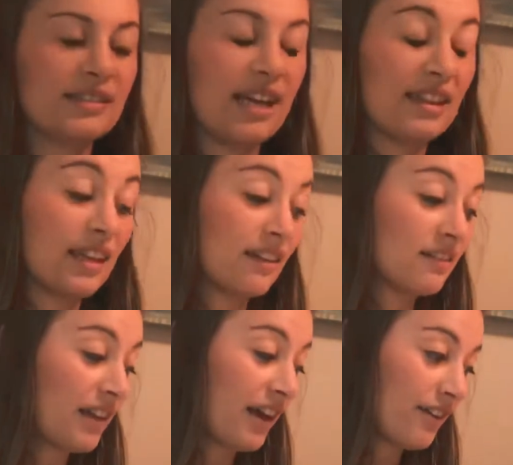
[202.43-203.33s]
and they
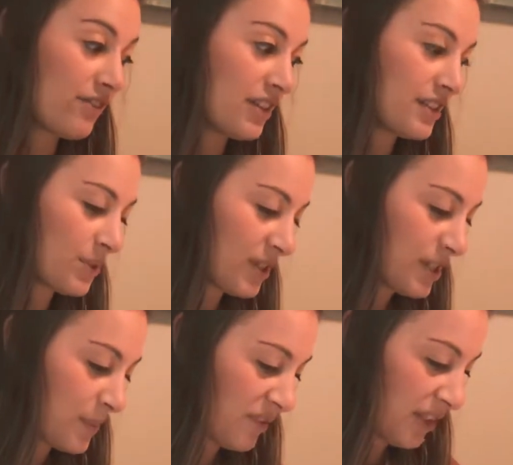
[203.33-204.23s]
love these
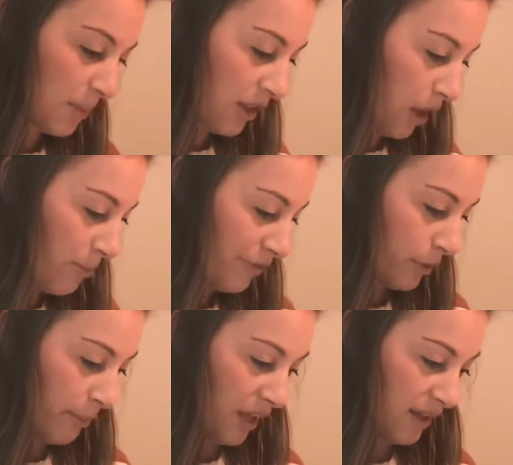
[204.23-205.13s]
stories. We read them a lot before
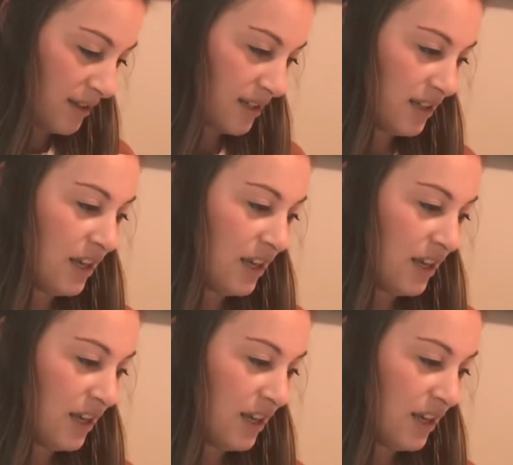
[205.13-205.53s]
bed,